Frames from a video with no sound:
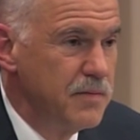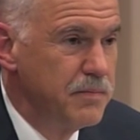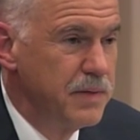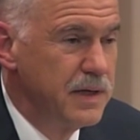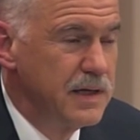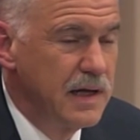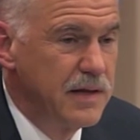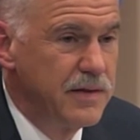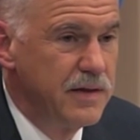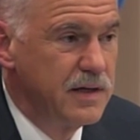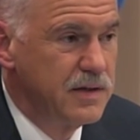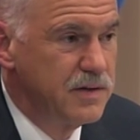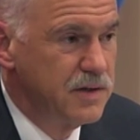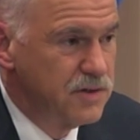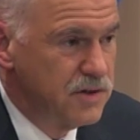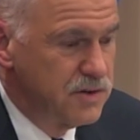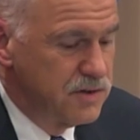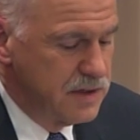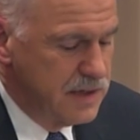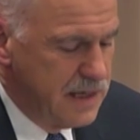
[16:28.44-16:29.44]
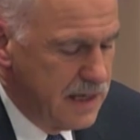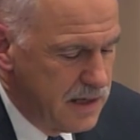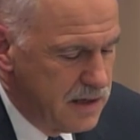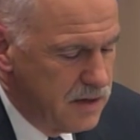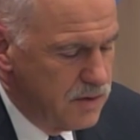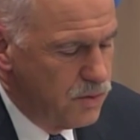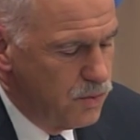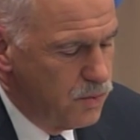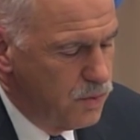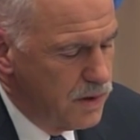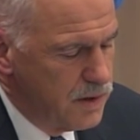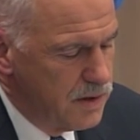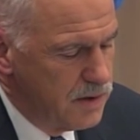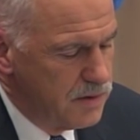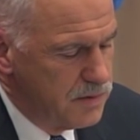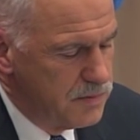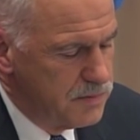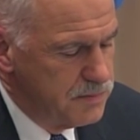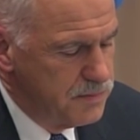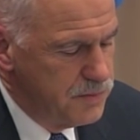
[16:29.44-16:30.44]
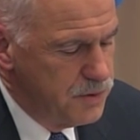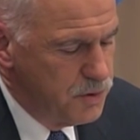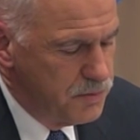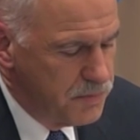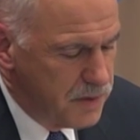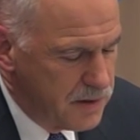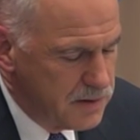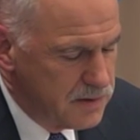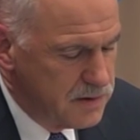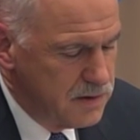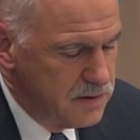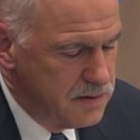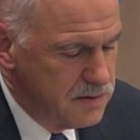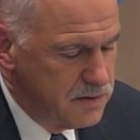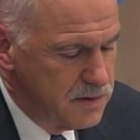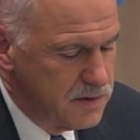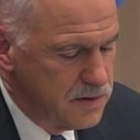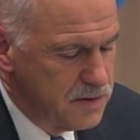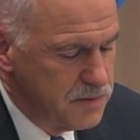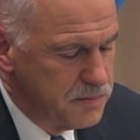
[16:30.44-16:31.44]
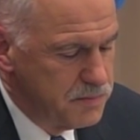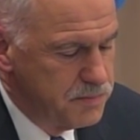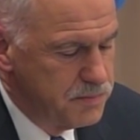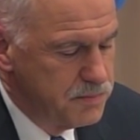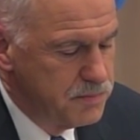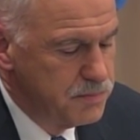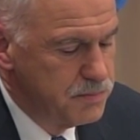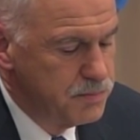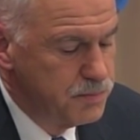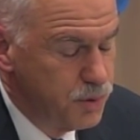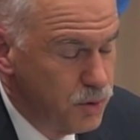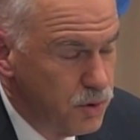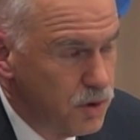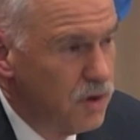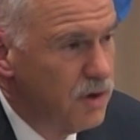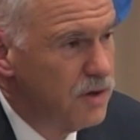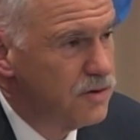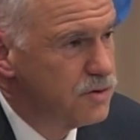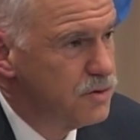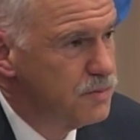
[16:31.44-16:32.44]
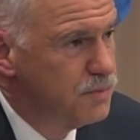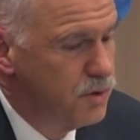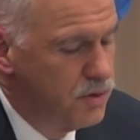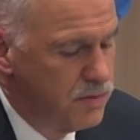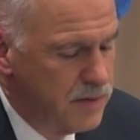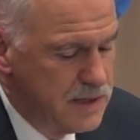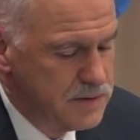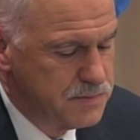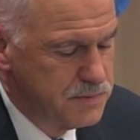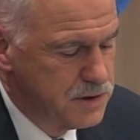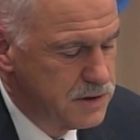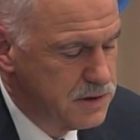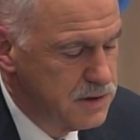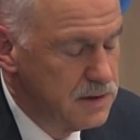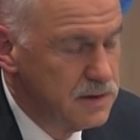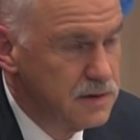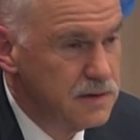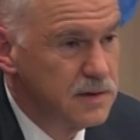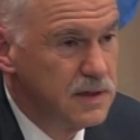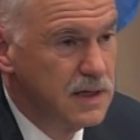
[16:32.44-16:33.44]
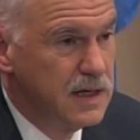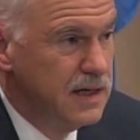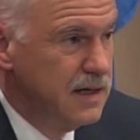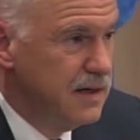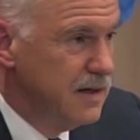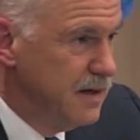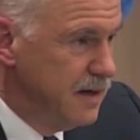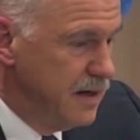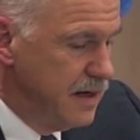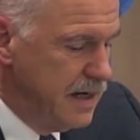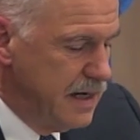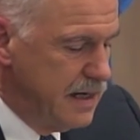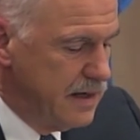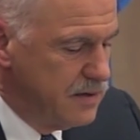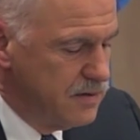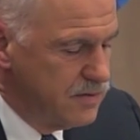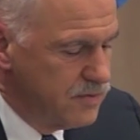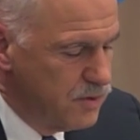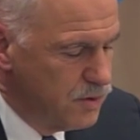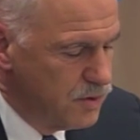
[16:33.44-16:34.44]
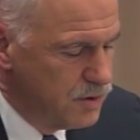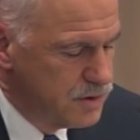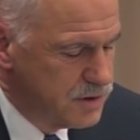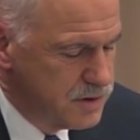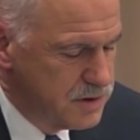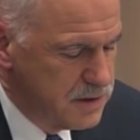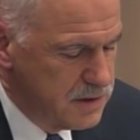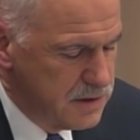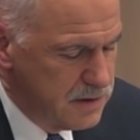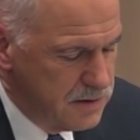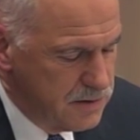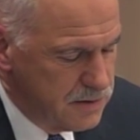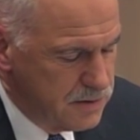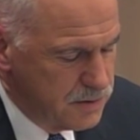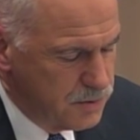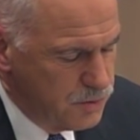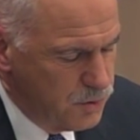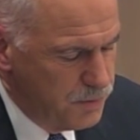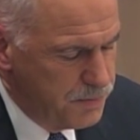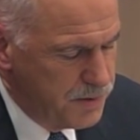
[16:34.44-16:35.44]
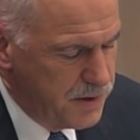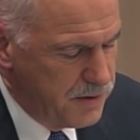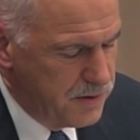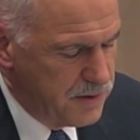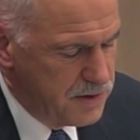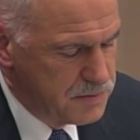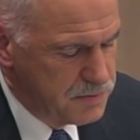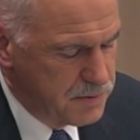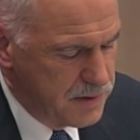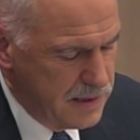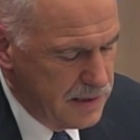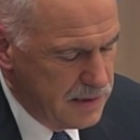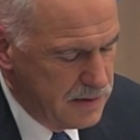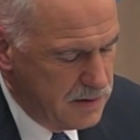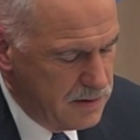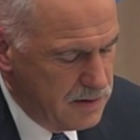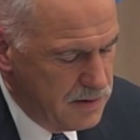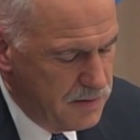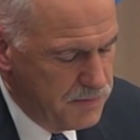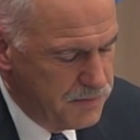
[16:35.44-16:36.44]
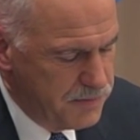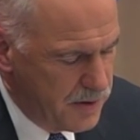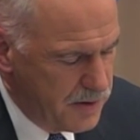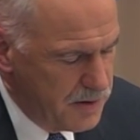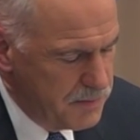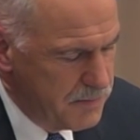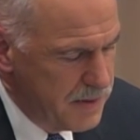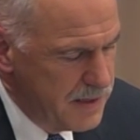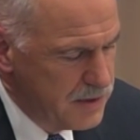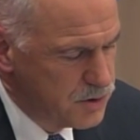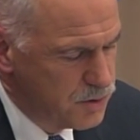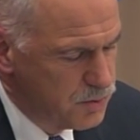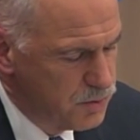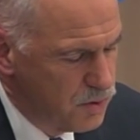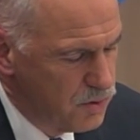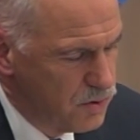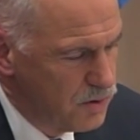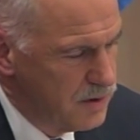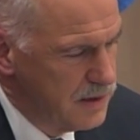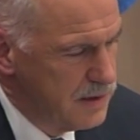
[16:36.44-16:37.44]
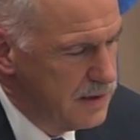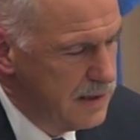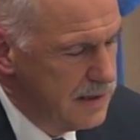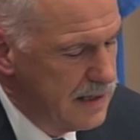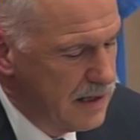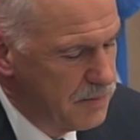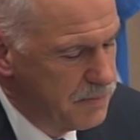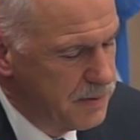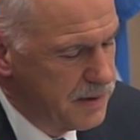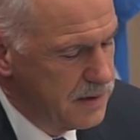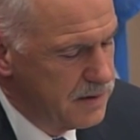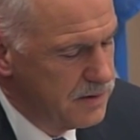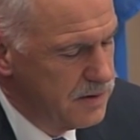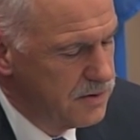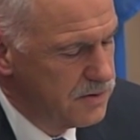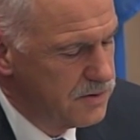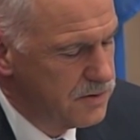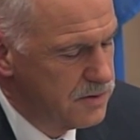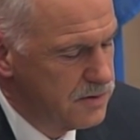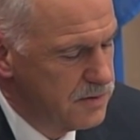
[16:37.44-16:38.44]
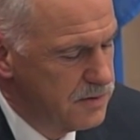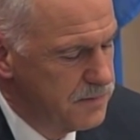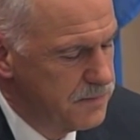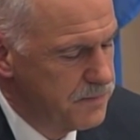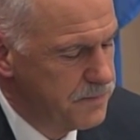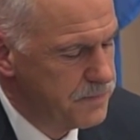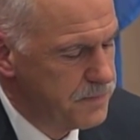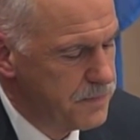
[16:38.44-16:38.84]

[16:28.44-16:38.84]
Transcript: But I think this is again where you, Martin, Poul Rasmussen, and of course the group here has played a very major role in helping in this